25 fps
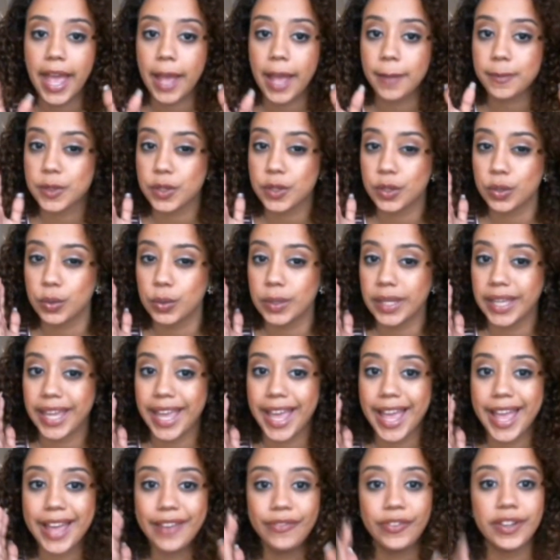Absolutely
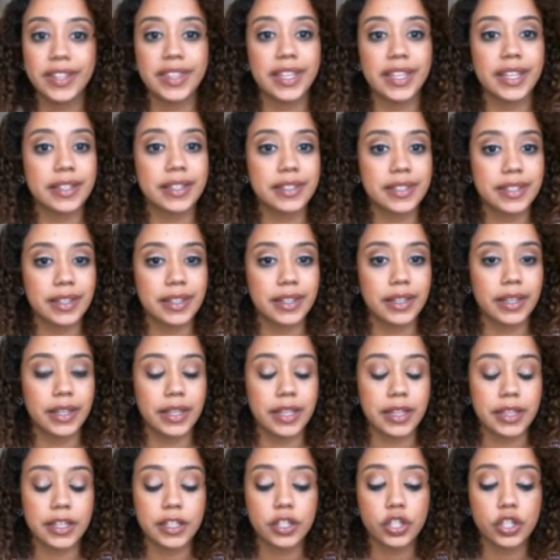everything is
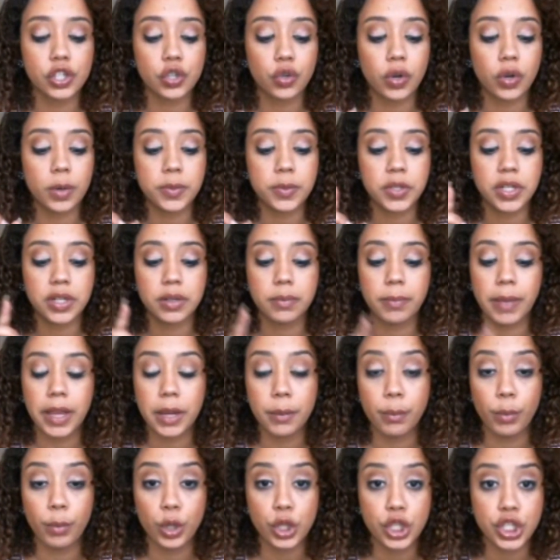in the description. My
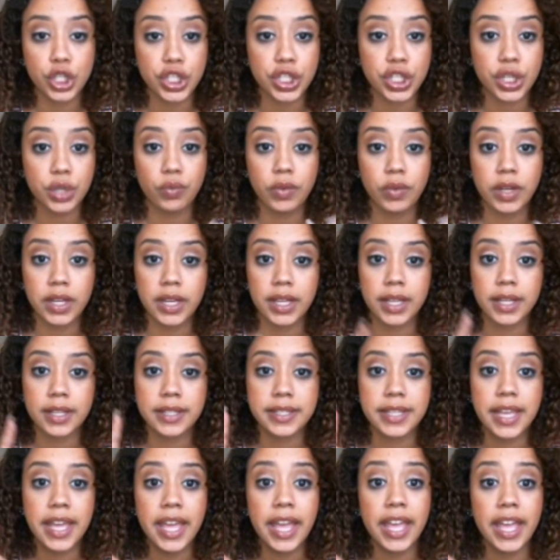emergency
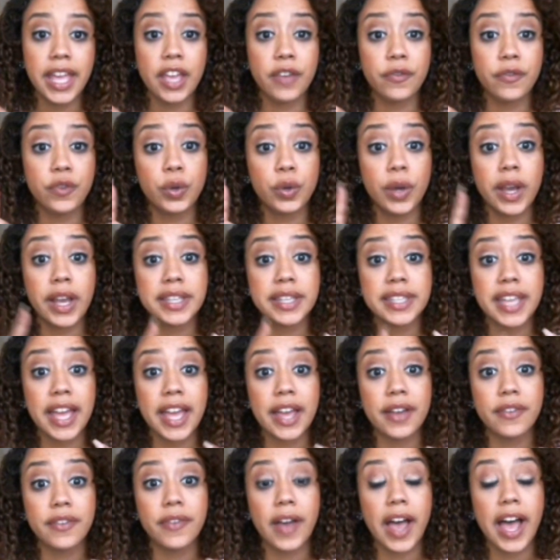readings. If you guys
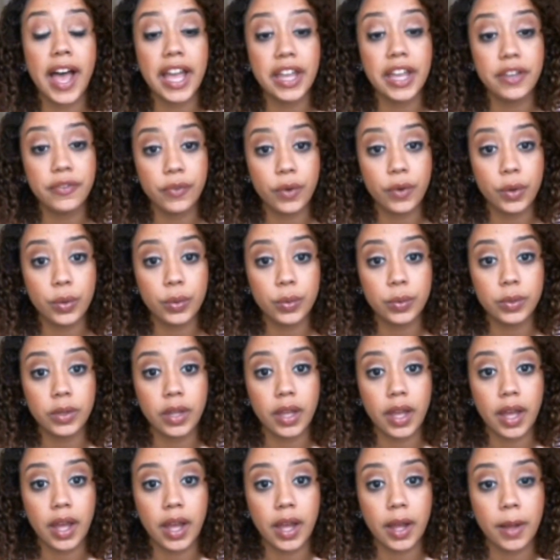have
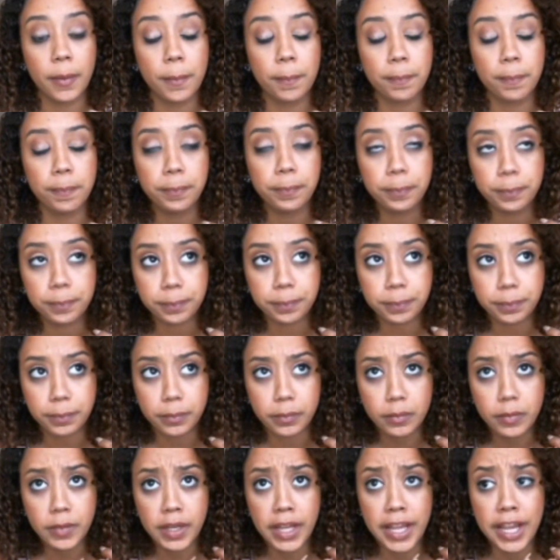iPhone
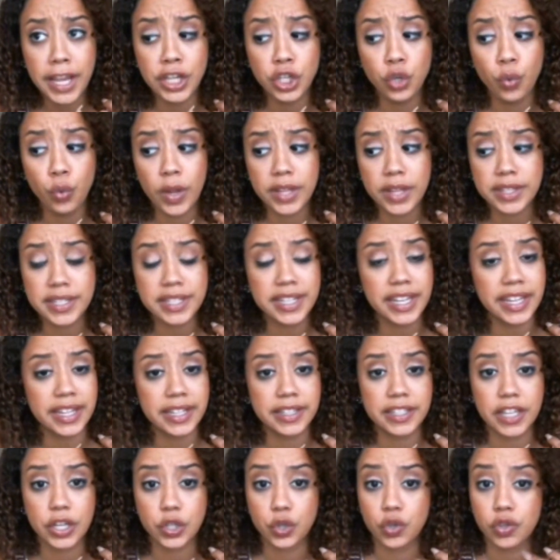and you want to get
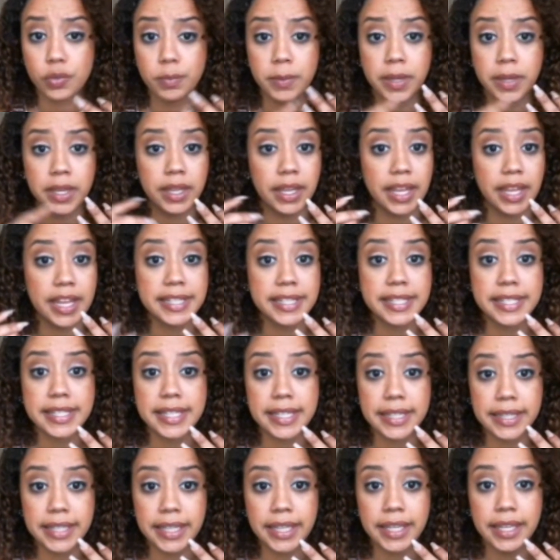in touch with me
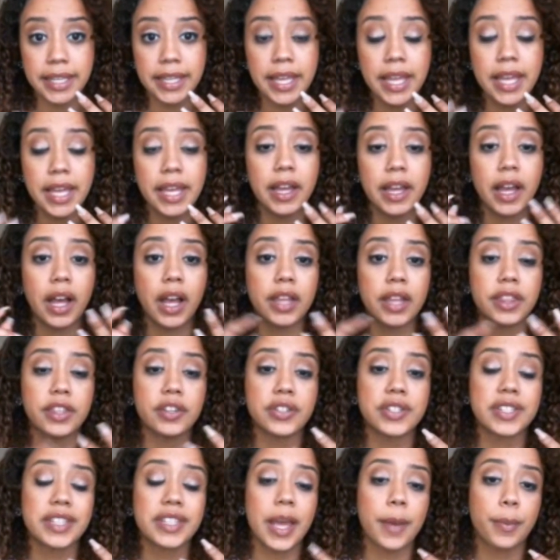instantly,
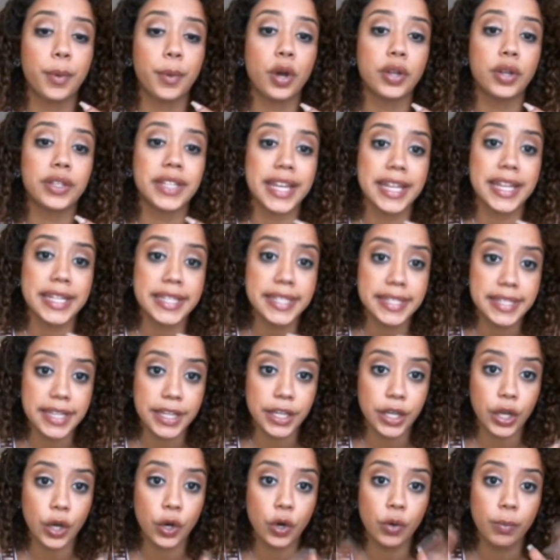there's an app called
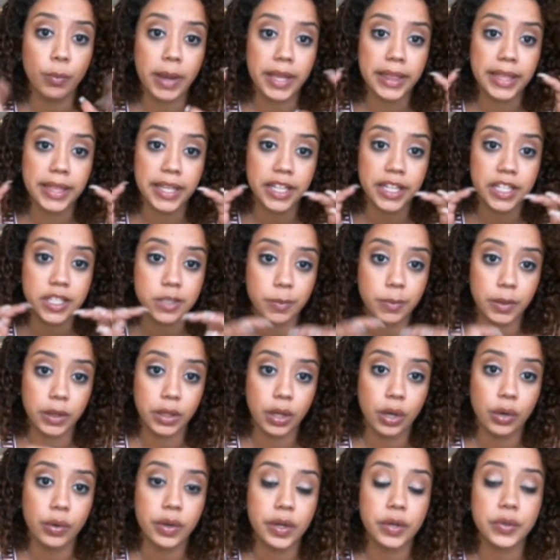InstantGo. My link is
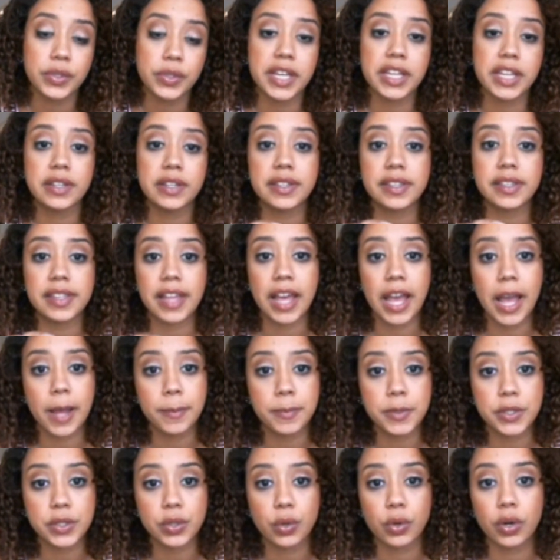below. It'll take you to the
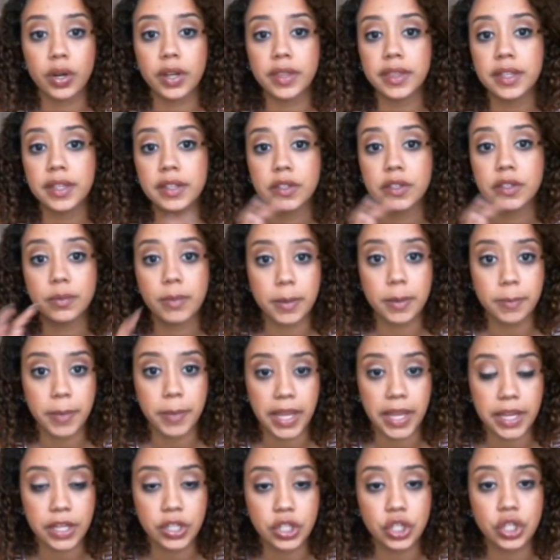app store and then to my
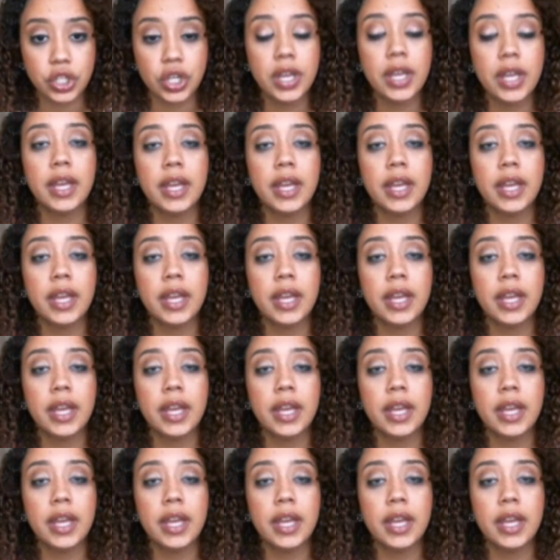page.